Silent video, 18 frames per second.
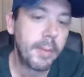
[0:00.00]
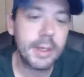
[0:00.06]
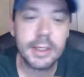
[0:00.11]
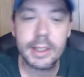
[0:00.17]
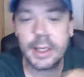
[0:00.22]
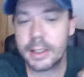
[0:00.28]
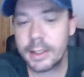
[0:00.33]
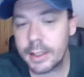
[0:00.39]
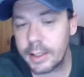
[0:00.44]
but
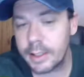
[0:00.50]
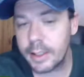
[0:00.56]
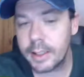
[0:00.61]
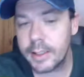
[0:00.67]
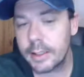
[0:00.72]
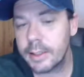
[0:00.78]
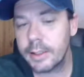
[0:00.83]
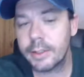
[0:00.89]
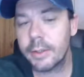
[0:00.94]
Jessica
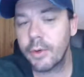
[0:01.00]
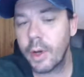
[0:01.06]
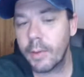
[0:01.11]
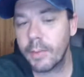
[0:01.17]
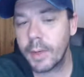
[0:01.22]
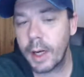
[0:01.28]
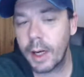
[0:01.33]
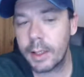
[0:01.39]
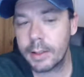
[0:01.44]
doesn't, so
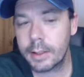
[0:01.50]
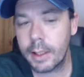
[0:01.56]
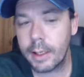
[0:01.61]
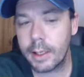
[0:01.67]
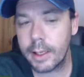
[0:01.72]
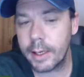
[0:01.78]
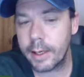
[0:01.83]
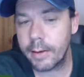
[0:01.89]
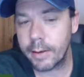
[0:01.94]
I'm
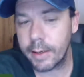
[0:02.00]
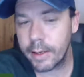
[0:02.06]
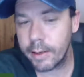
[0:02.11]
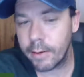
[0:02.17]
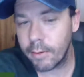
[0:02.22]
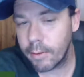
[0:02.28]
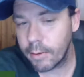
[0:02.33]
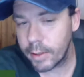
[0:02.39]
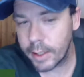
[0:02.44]
constantly hearing it
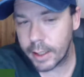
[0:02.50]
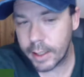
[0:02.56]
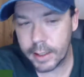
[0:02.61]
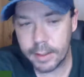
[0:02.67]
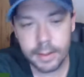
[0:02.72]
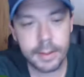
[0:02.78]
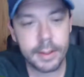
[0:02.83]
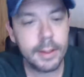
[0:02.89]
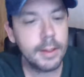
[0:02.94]
all day,